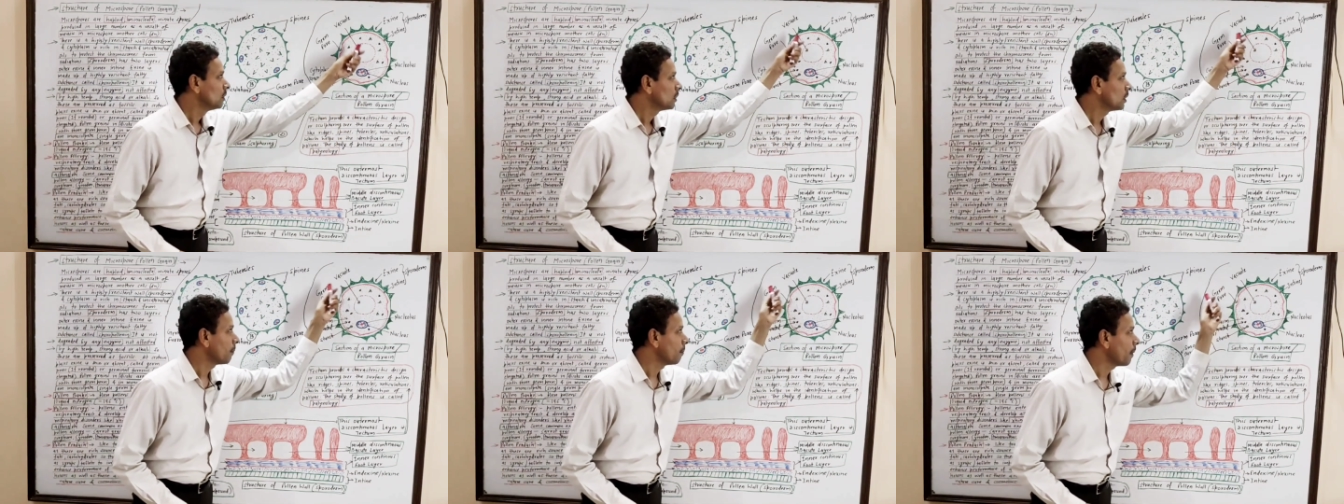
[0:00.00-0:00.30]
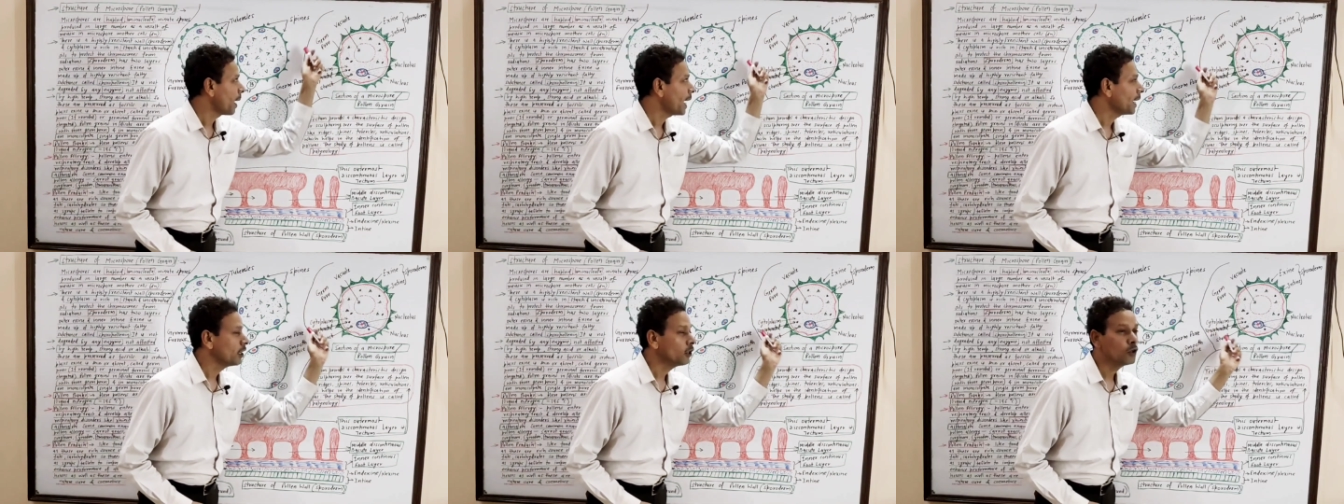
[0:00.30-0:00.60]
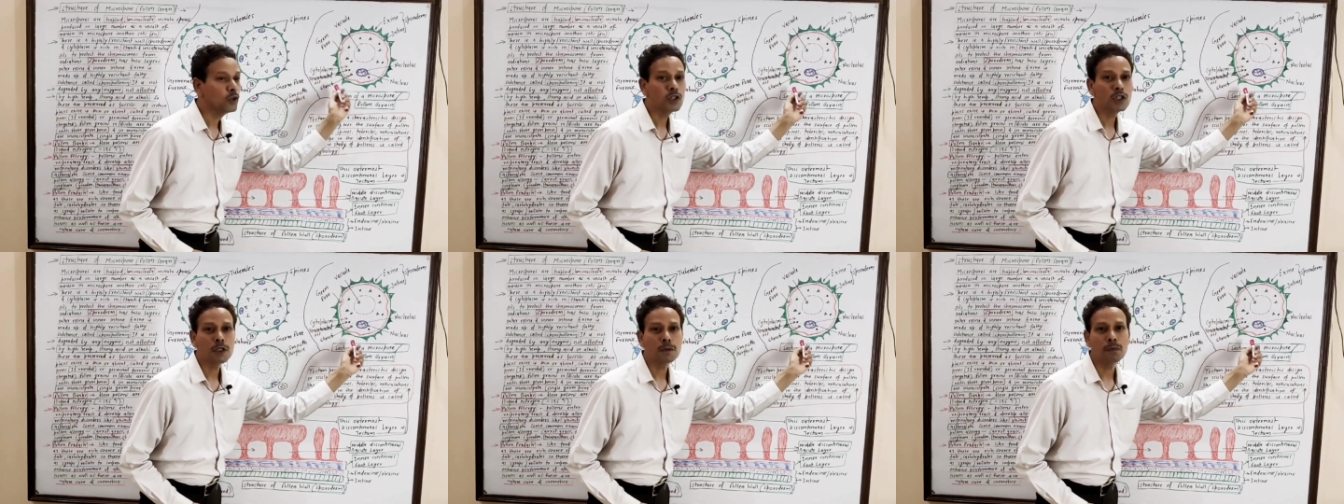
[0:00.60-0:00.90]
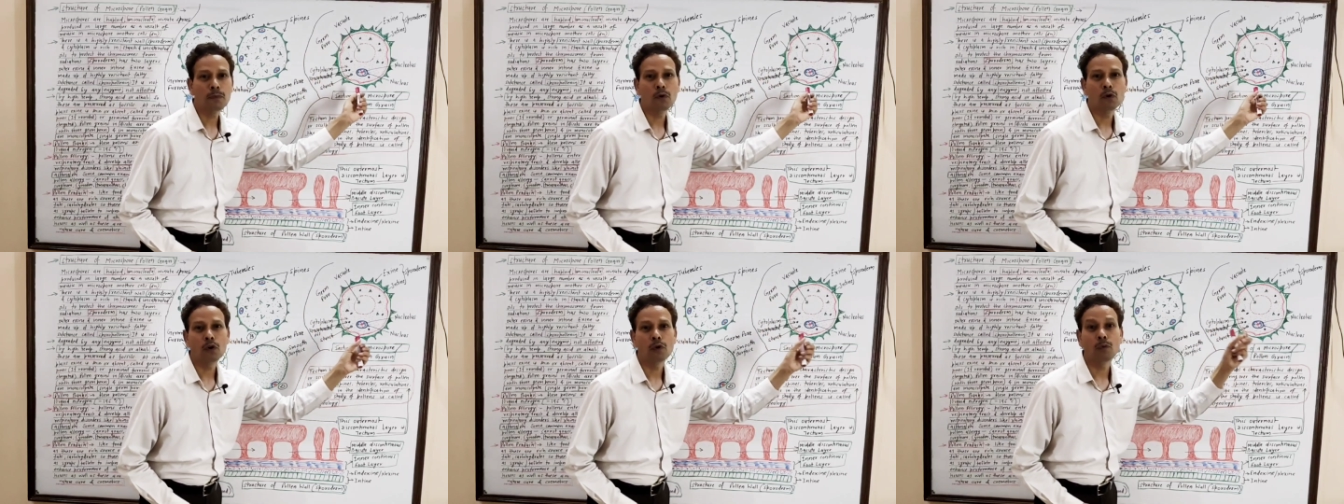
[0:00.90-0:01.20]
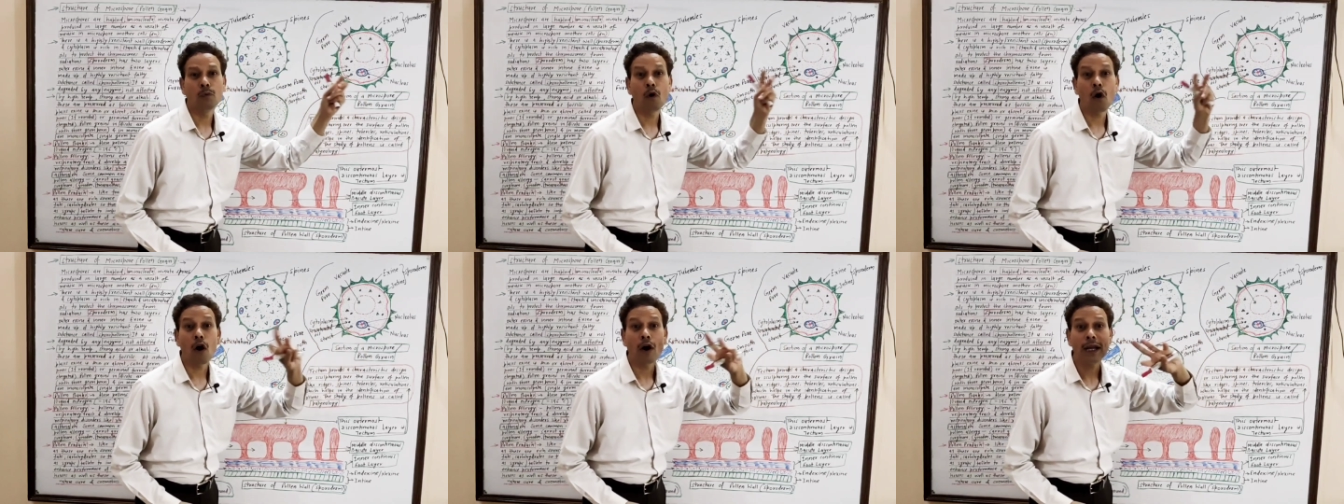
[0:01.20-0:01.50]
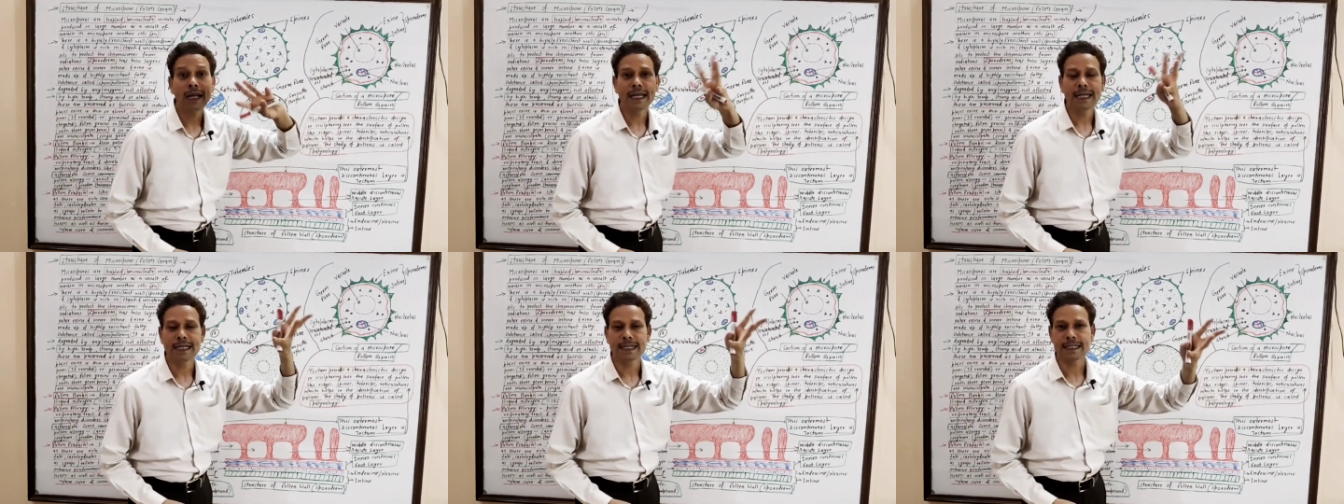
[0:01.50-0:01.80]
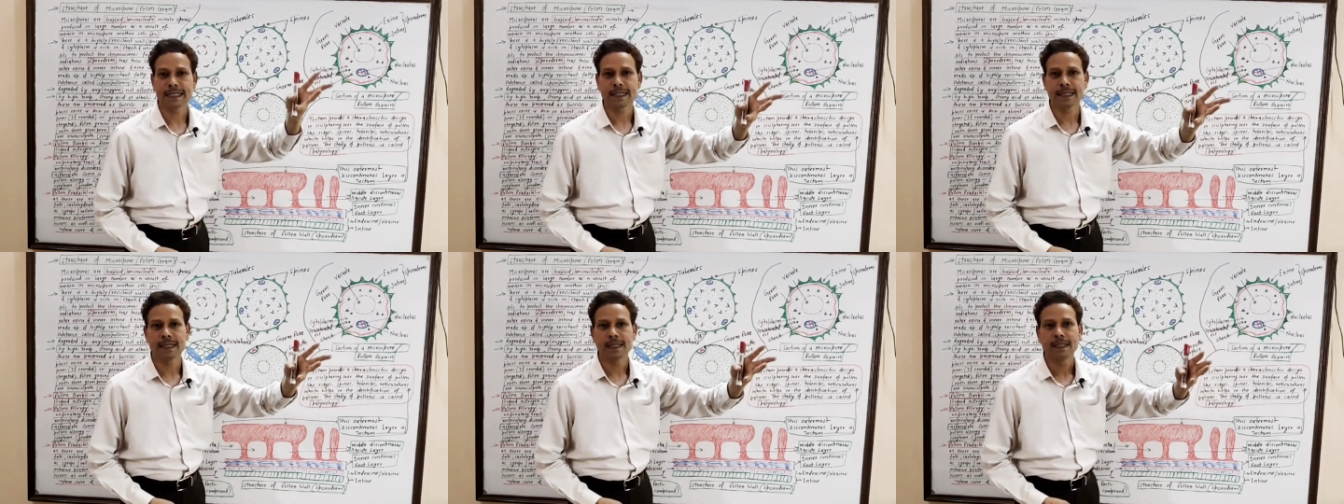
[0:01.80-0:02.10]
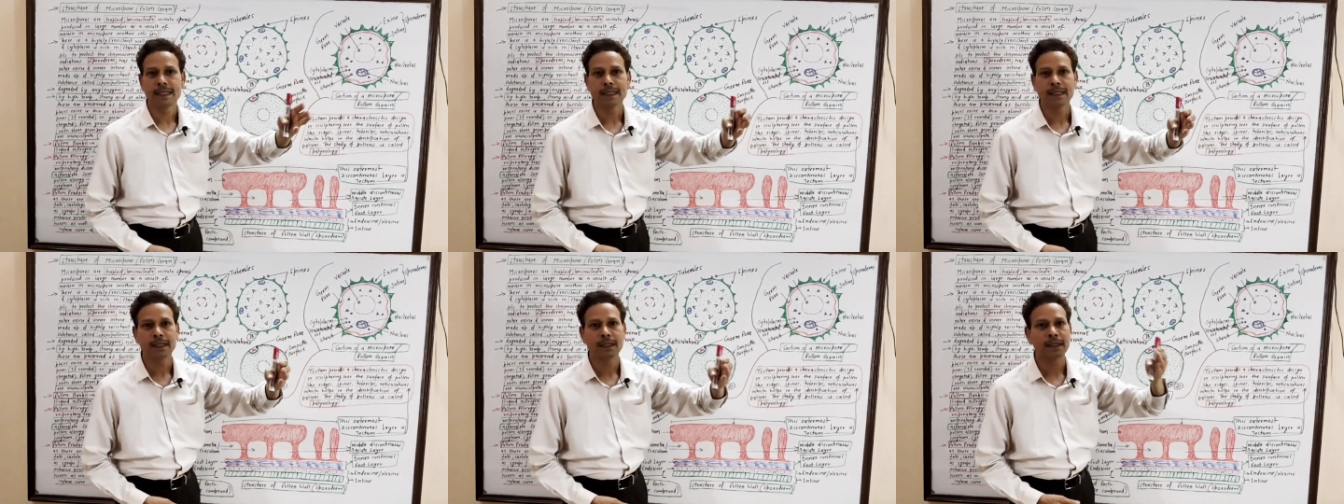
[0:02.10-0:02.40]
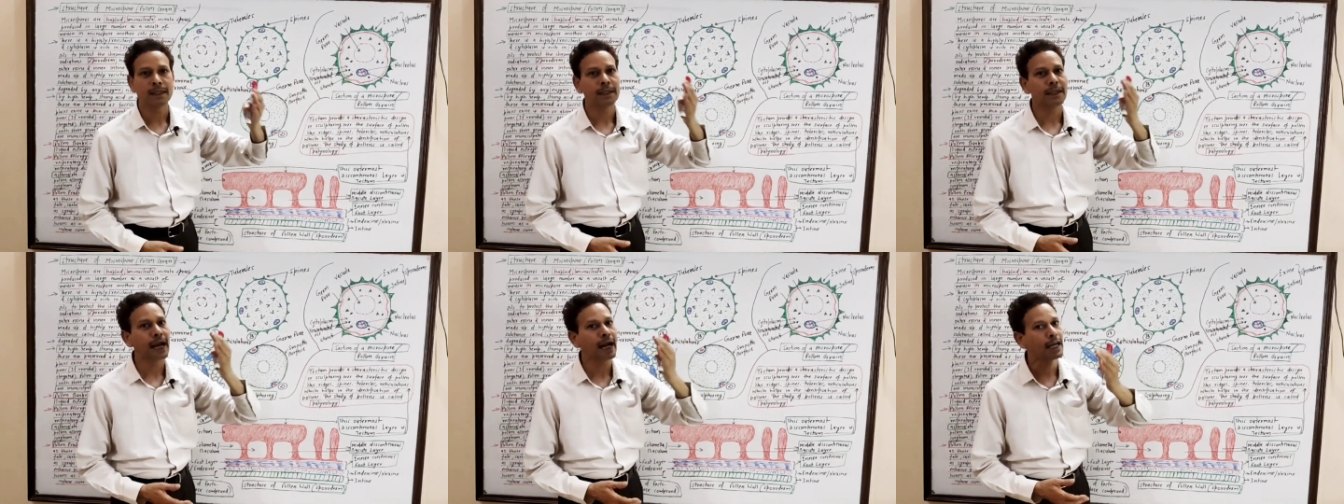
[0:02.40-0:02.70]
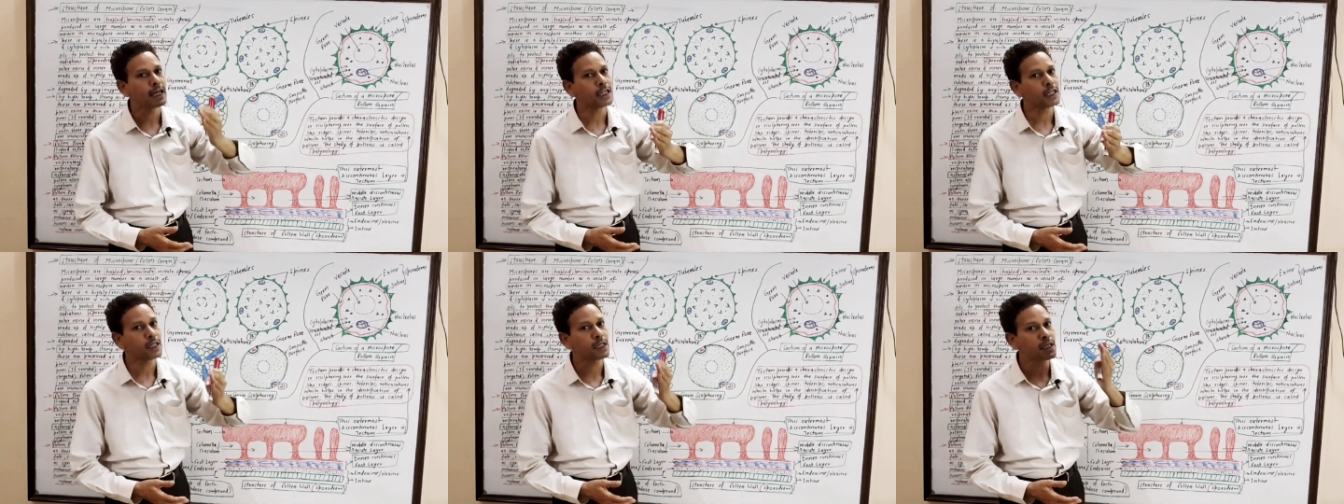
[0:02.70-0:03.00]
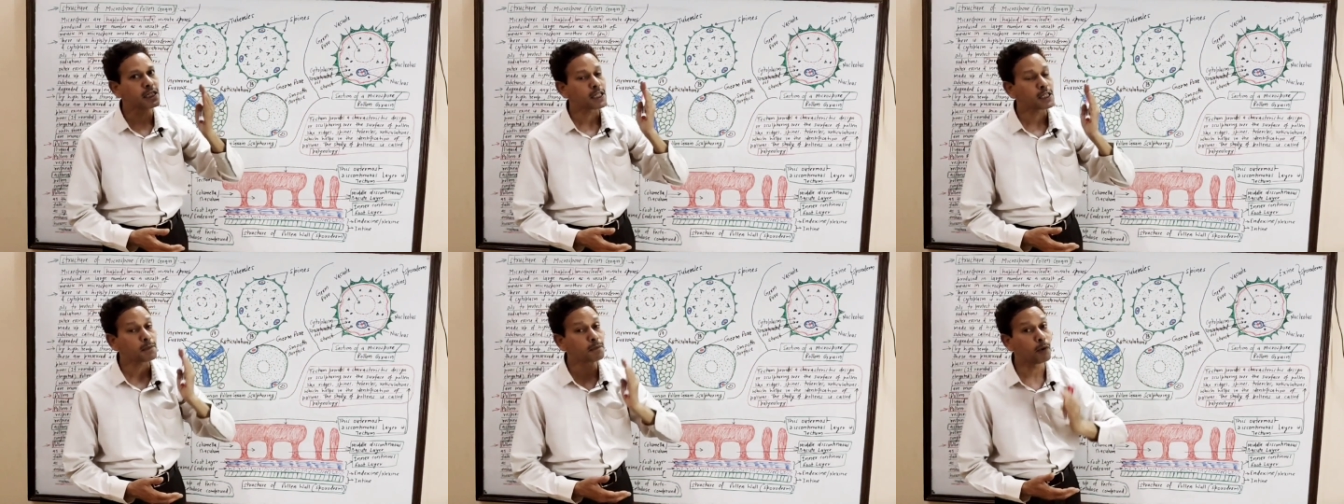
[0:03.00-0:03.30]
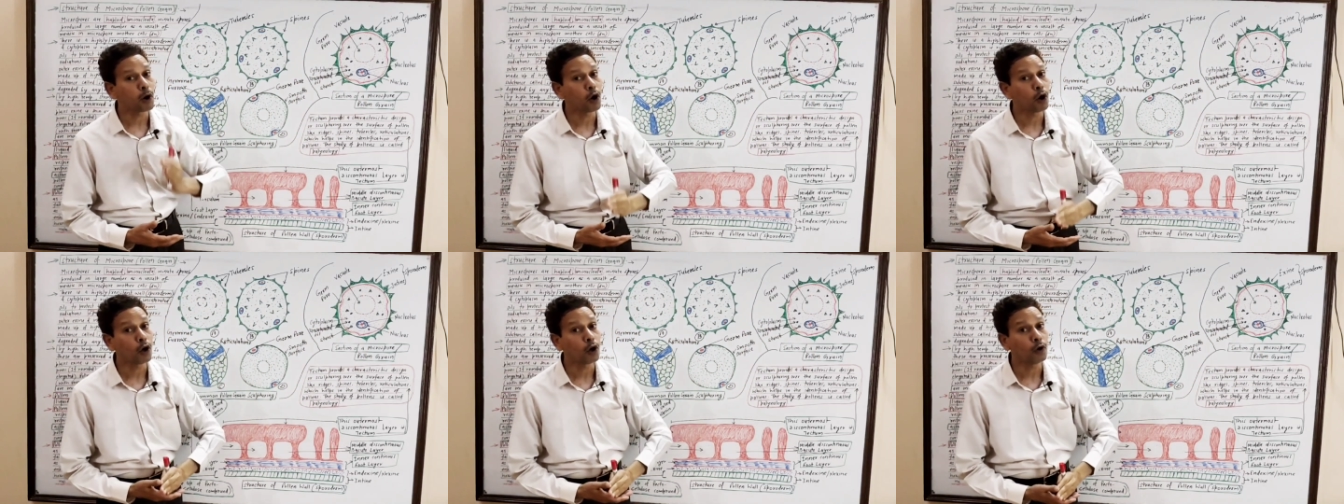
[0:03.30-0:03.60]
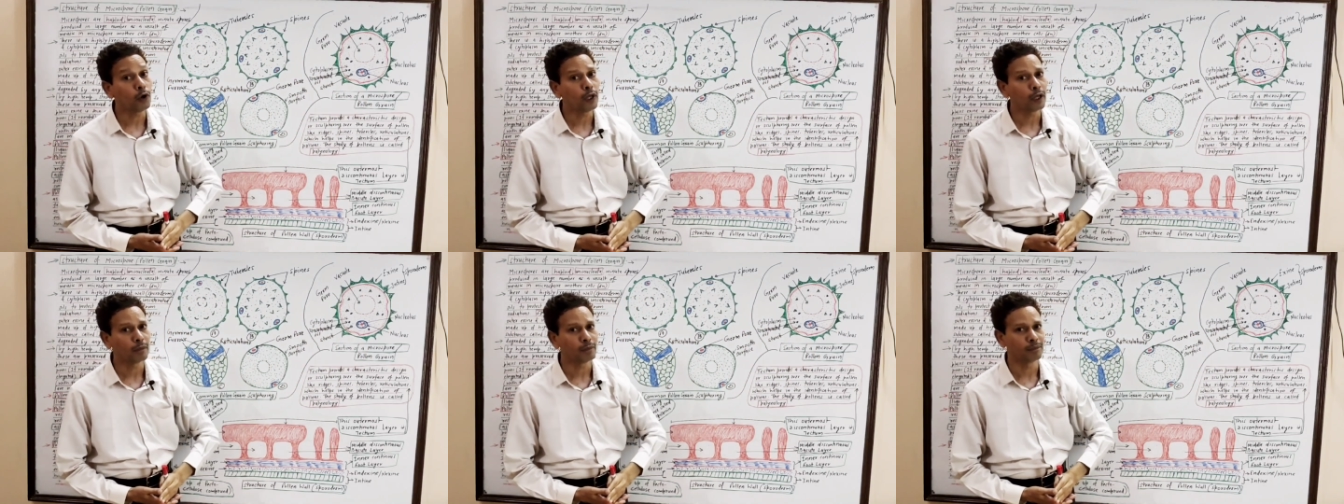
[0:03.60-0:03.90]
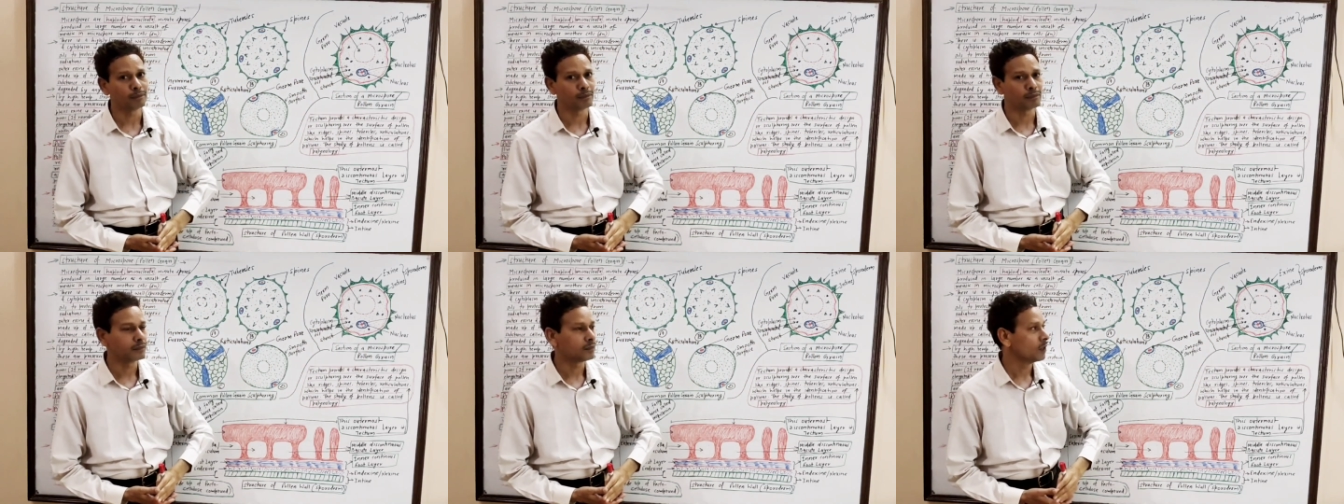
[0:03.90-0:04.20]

the microspore wall is, that is sporodum,